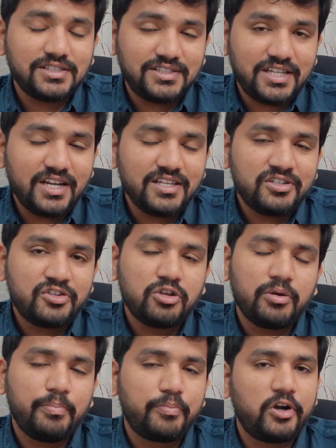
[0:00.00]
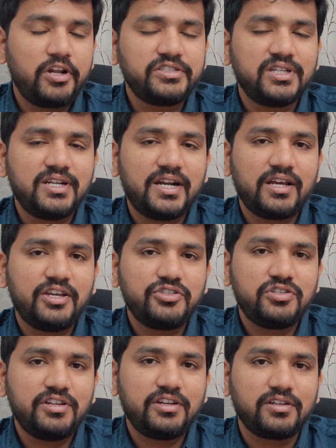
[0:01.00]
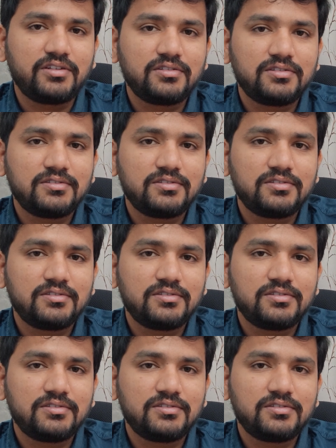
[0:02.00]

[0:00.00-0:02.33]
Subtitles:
That is production data engineering.